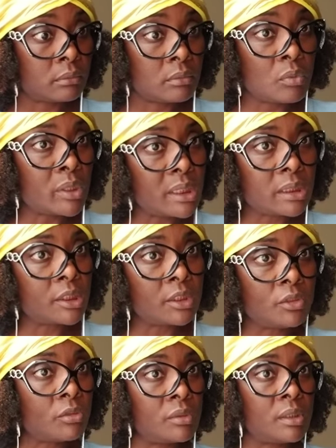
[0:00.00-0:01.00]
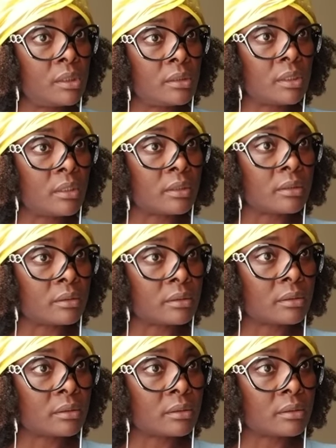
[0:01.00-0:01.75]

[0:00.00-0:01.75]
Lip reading: What does she do in the church?